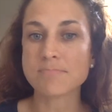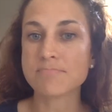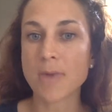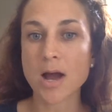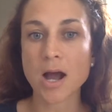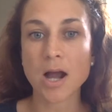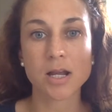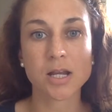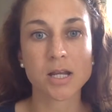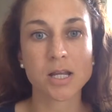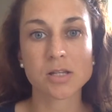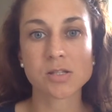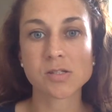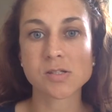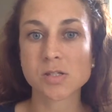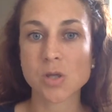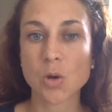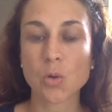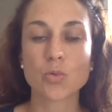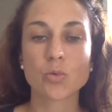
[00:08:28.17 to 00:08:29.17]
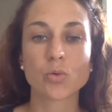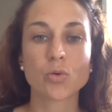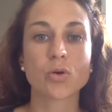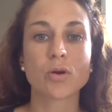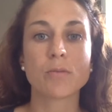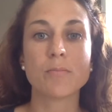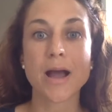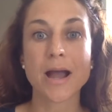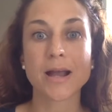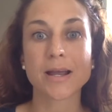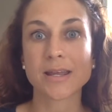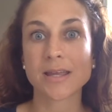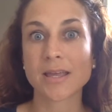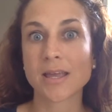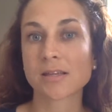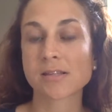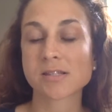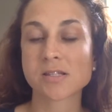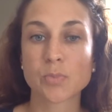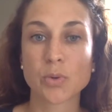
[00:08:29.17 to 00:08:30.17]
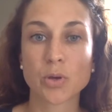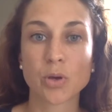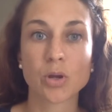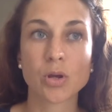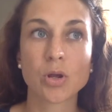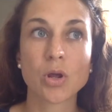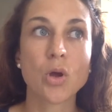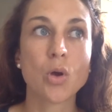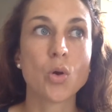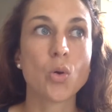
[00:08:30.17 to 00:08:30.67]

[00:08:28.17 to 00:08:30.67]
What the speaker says: marketing consultant or a marketing expert